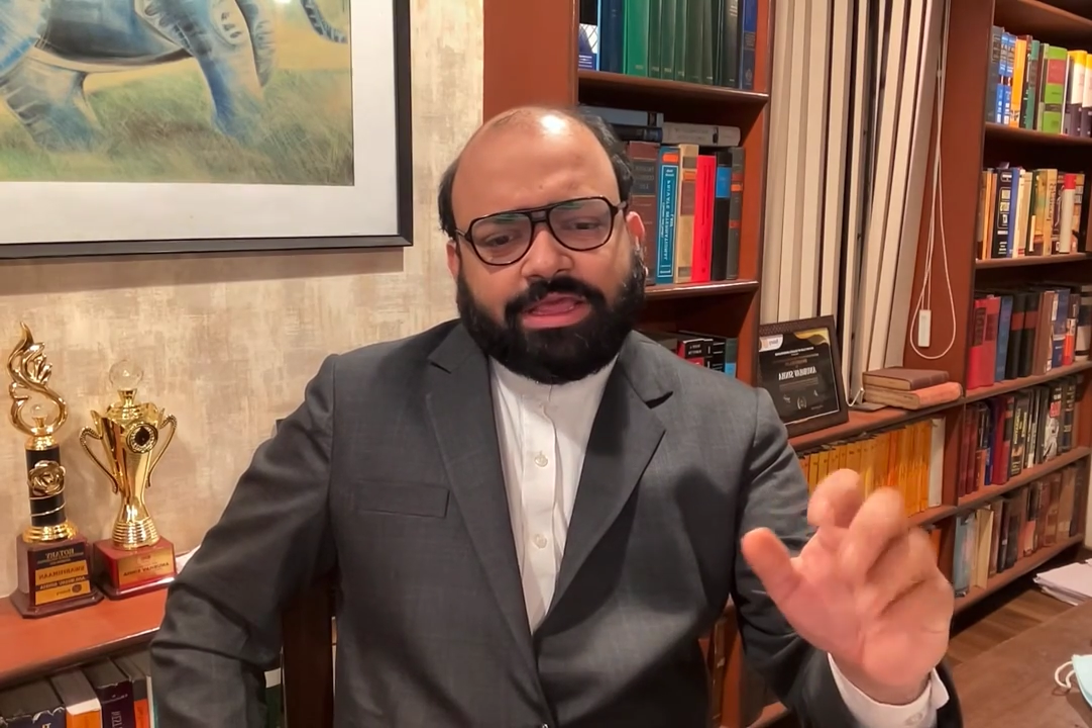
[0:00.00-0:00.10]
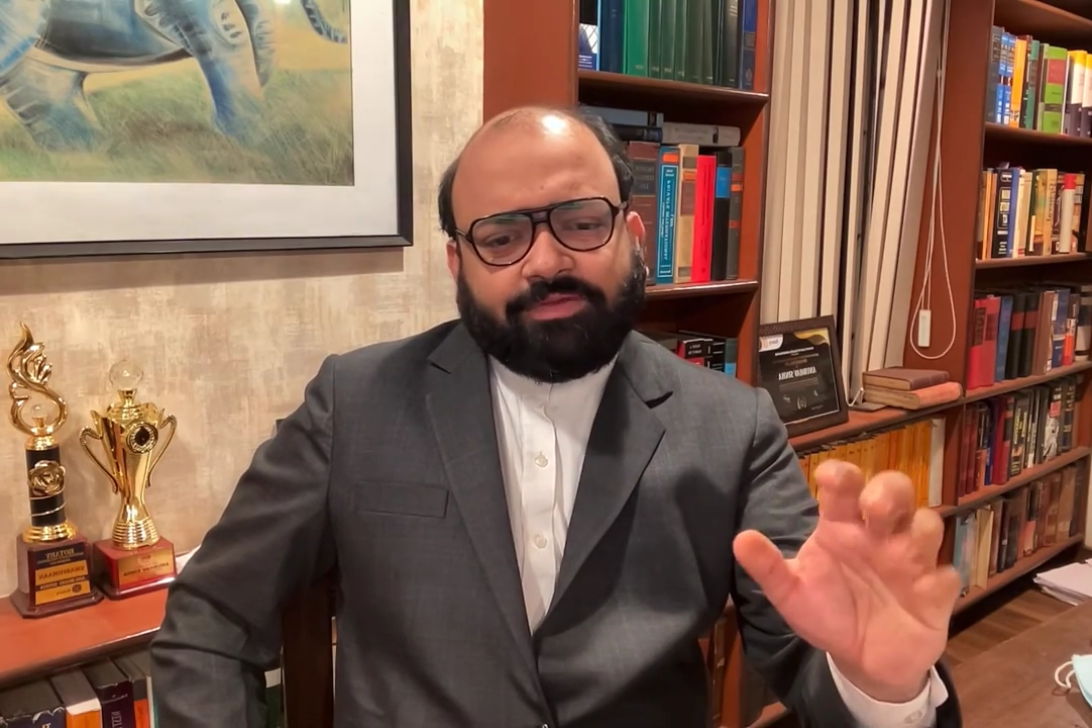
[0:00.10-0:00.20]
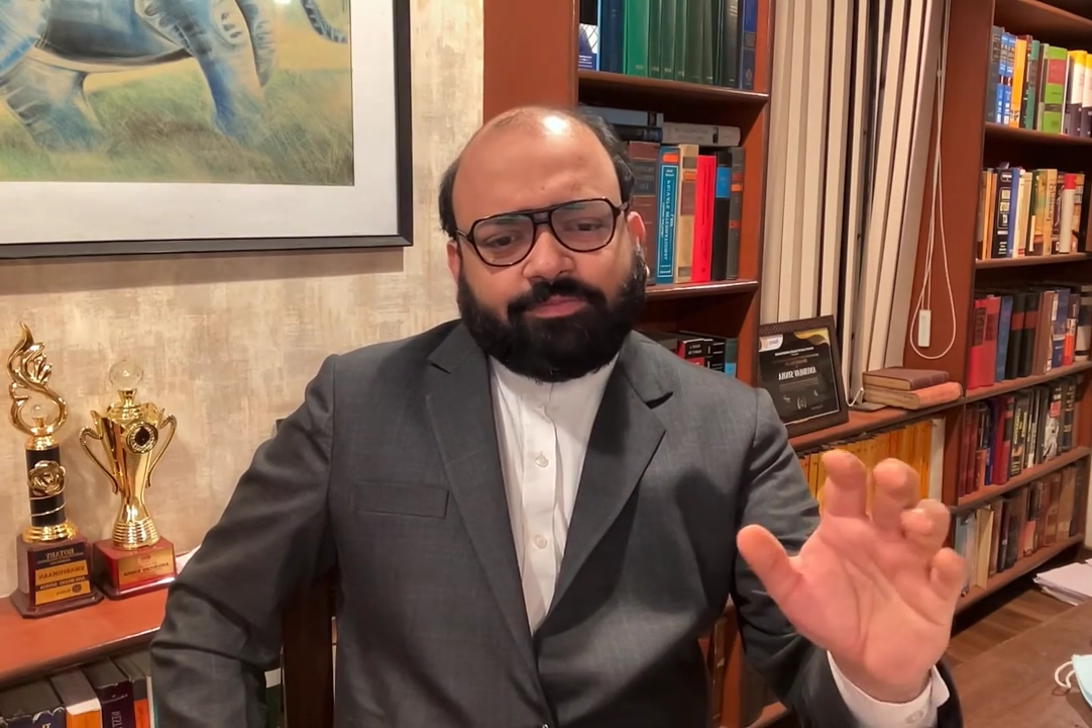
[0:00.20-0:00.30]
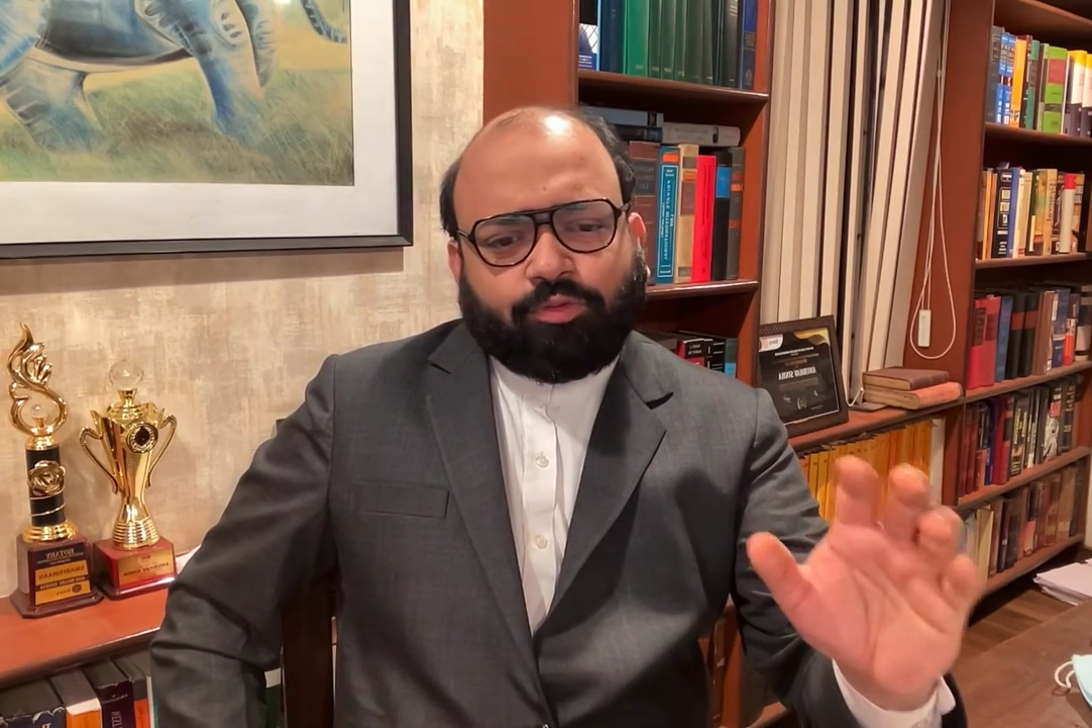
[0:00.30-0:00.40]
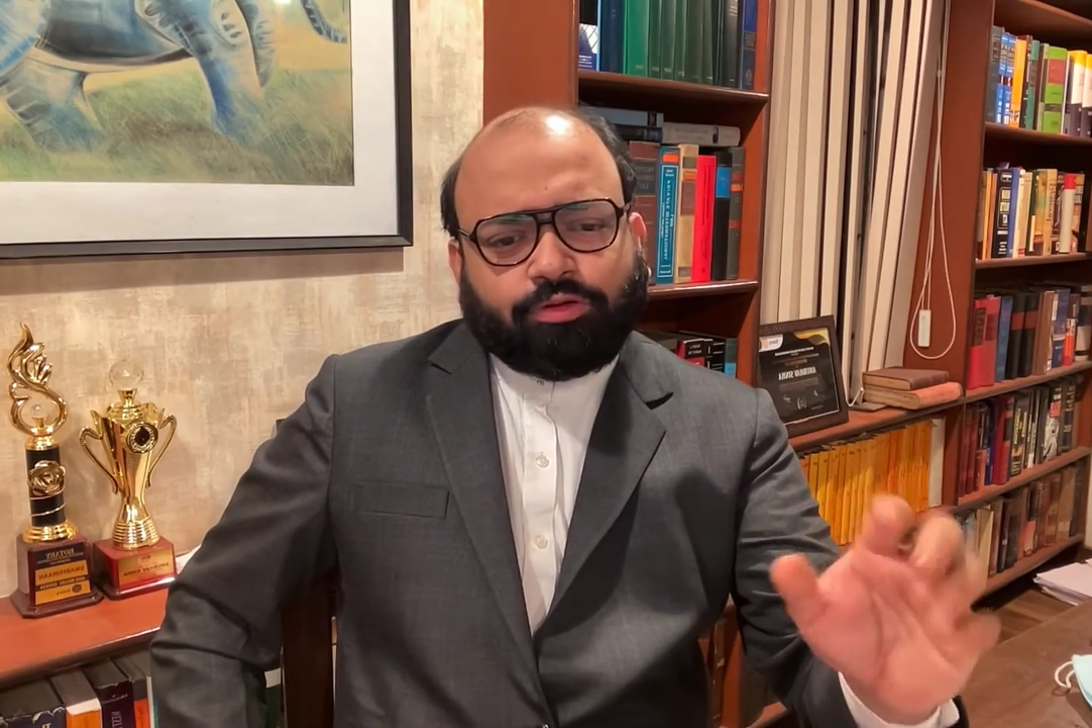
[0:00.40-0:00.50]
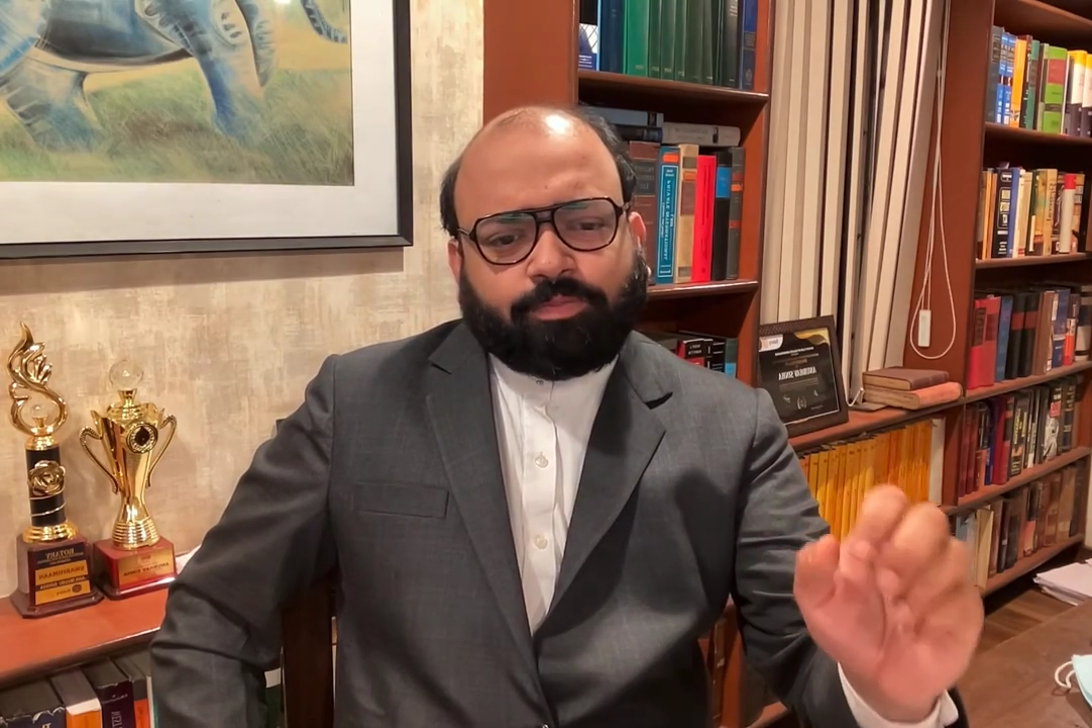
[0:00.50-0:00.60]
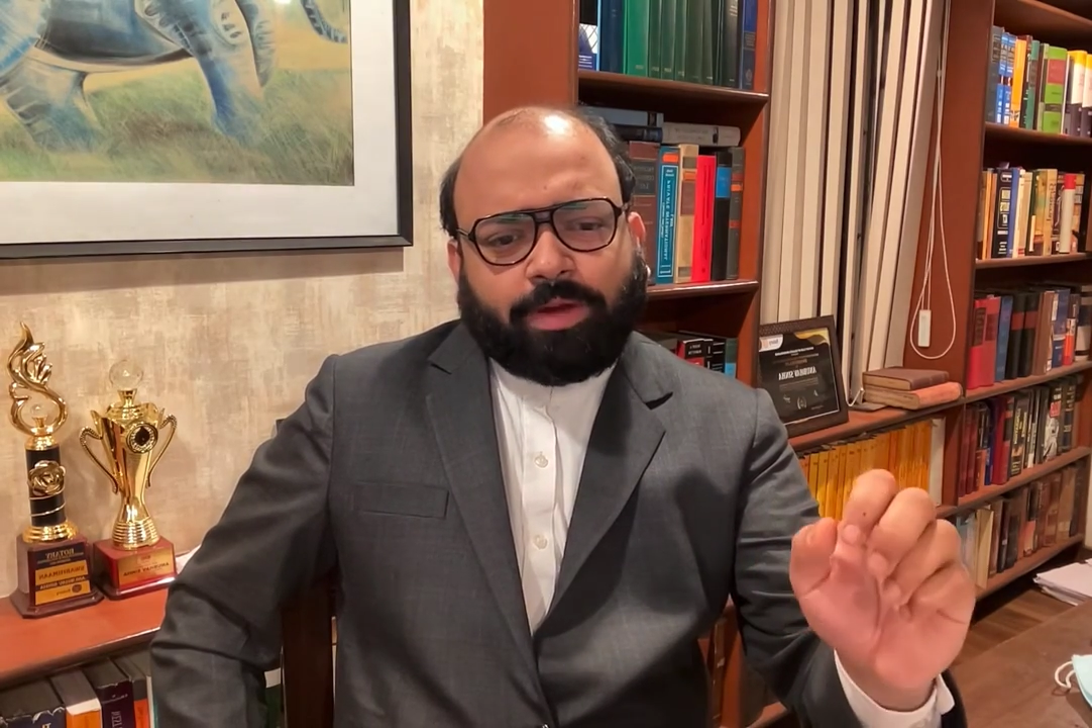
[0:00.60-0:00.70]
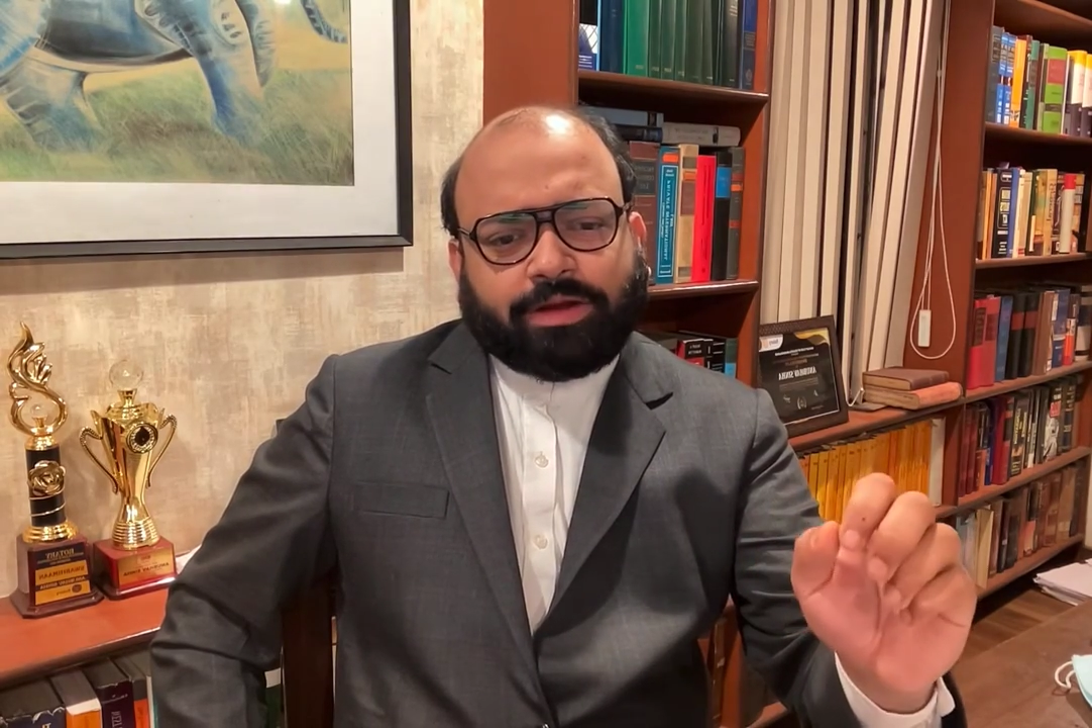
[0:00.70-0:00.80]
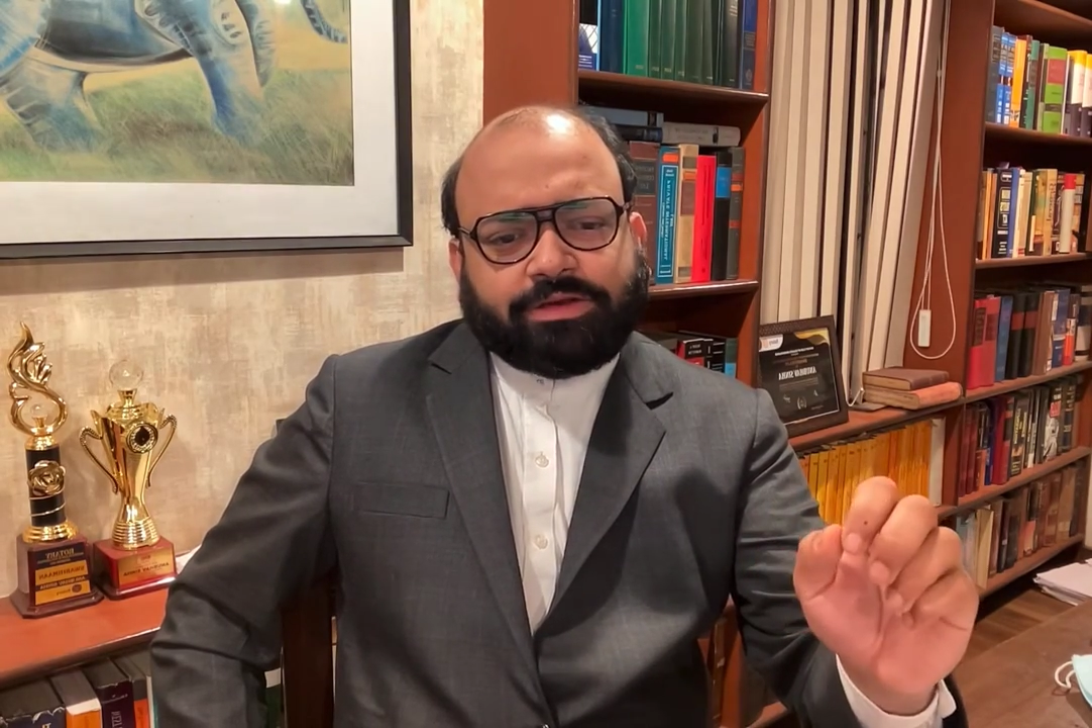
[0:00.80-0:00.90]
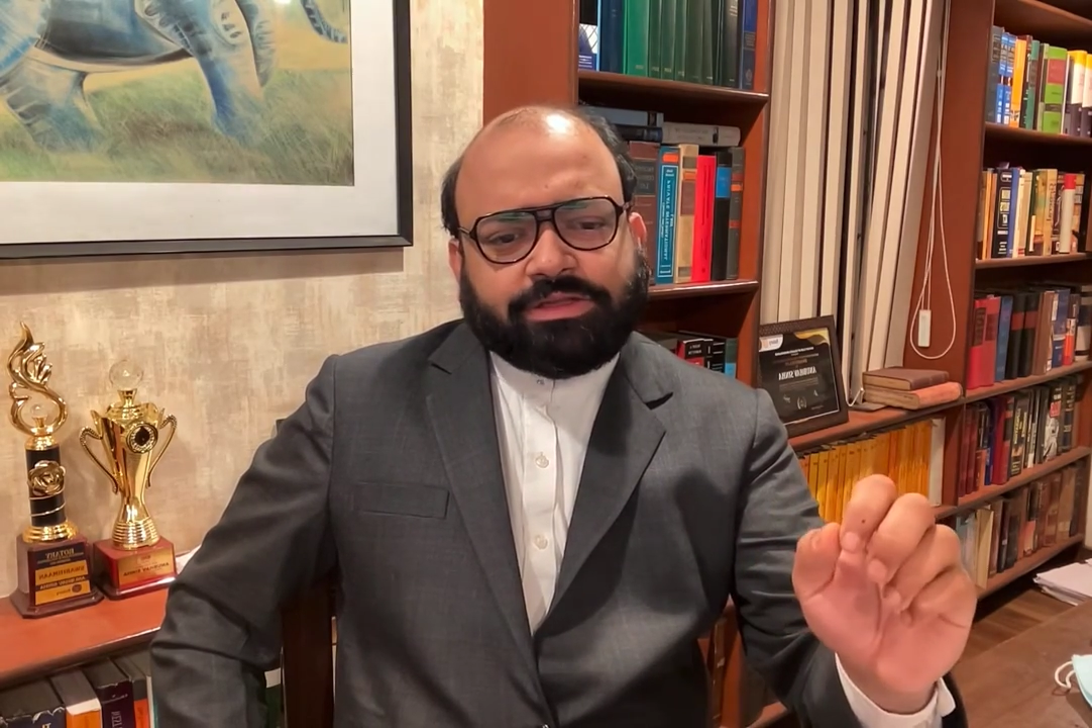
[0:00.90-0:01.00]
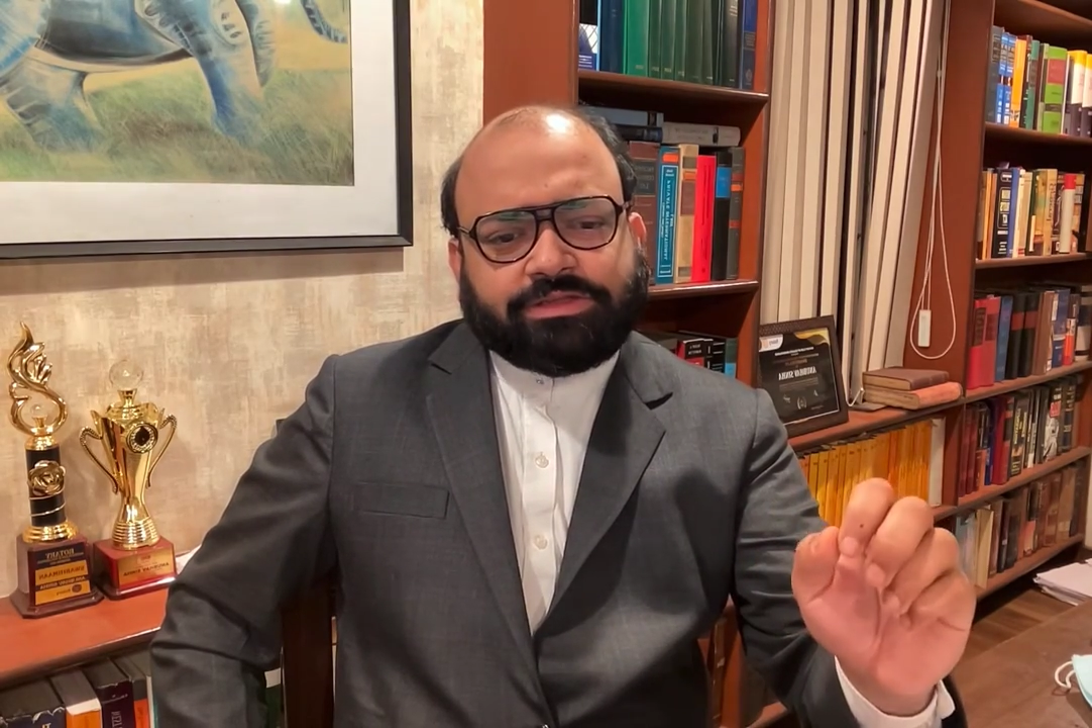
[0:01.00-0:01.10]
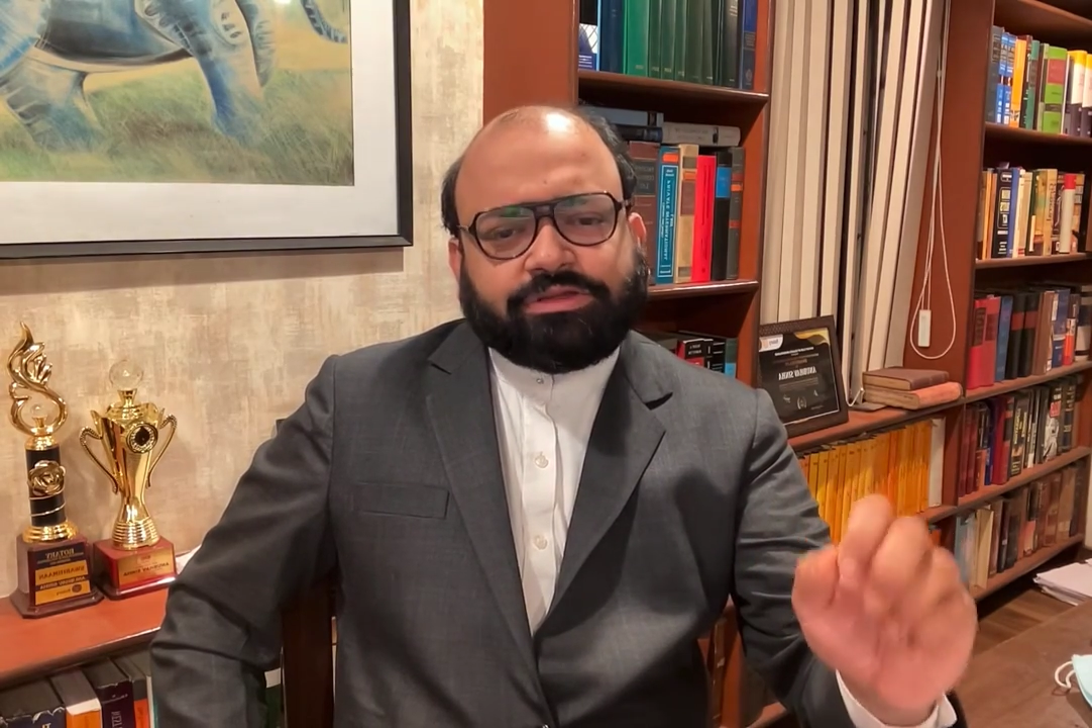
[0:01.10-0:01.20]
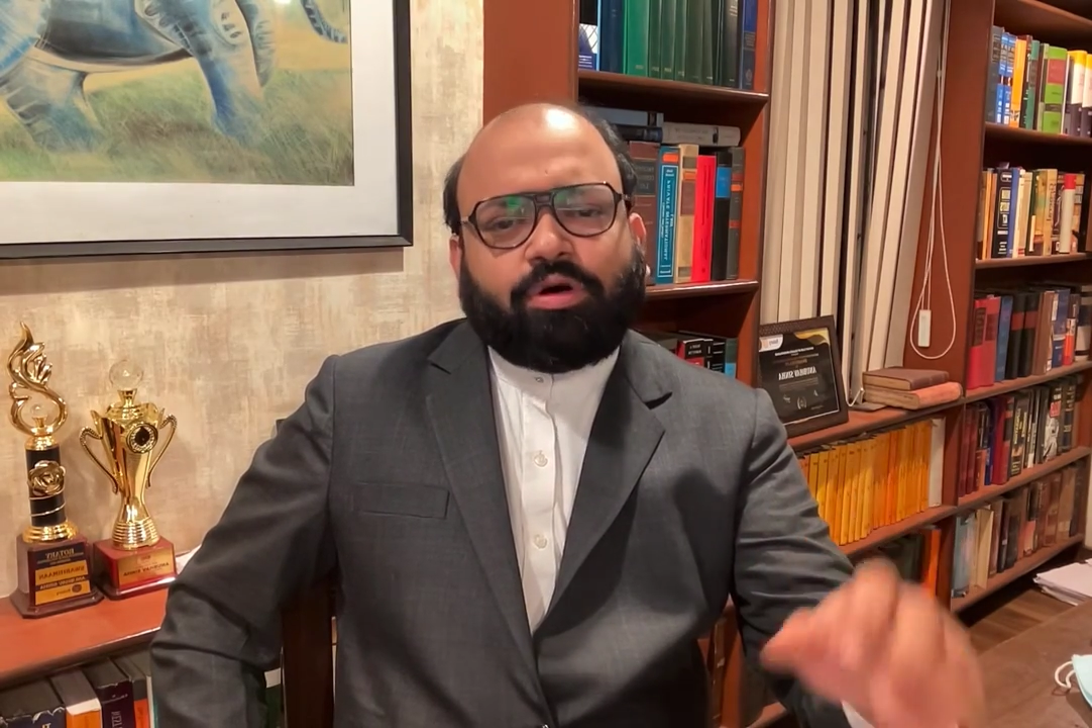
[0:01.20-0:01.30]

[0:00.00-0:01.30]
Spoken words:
if both parties